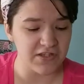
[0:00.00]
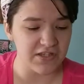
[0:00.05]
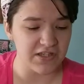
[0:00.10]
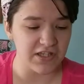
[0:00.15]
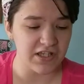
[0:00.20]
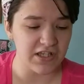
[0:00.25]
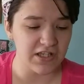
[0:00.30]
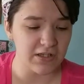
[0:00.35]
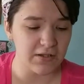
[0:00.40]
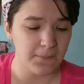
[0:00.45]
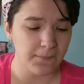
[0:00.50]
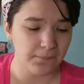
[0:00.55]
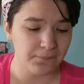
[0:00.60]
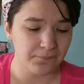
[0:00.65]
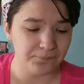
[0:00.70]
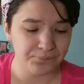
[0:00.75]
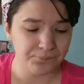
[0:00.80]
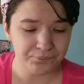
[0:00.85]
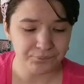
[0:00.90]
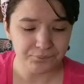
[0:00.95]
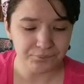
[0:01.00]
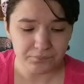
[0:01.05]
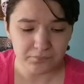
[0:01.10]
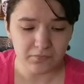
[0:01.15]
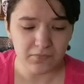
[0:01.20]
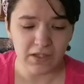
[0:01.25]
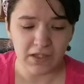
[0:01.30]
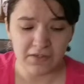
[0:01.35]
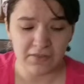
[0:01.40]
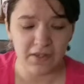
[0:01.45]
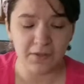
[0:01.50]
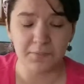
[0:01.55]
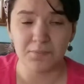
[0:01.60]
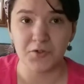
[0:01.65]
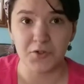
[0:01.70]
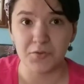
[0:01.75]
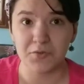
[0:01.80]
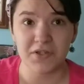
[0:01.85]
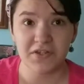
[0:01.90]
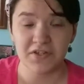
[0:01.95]
see them
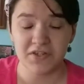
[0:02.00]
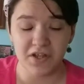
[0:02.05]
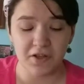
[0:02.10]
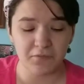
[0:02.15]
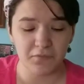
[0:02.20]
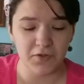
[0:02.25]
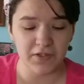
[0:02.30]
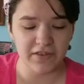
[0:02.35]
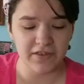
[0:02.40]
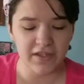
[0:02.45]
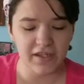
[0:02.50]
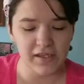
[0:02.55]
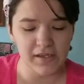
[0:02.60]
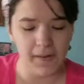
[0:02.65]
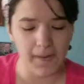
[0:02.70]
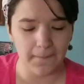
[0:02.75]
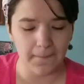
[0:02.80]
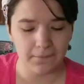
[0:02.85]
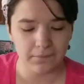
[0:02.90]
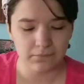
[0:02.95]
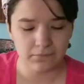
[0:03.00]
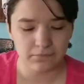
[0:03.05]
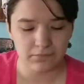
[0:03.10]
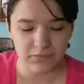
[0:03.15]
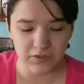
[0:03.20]
doing stuff with it.